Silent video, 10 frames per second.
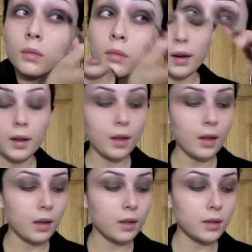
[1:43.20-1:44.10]
Alright,
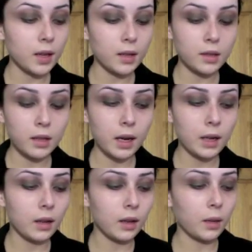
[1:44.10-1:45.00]
and as a
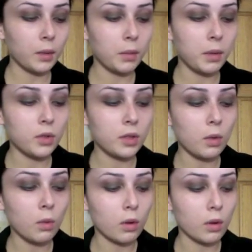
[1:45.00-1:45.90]
highlight, I'm going to be using
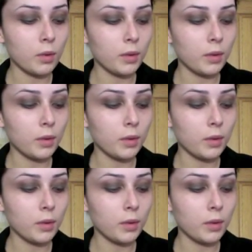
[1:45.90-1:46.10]
Orb,